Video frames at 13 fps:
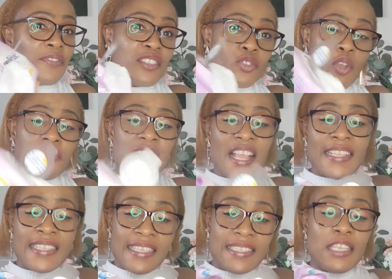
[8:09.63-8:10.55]
stuff
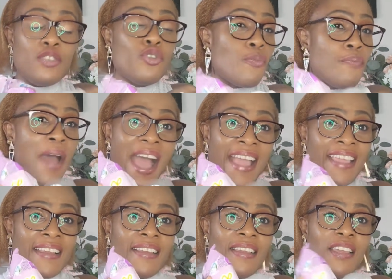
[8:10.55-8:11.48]
like this in your
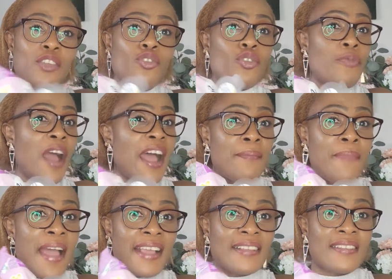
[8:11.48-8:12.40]
bag, in your
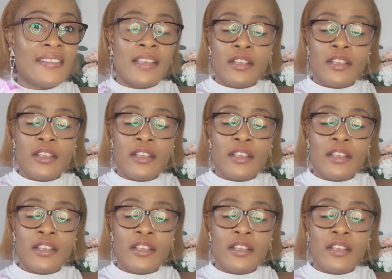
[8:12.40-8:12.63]
handbags,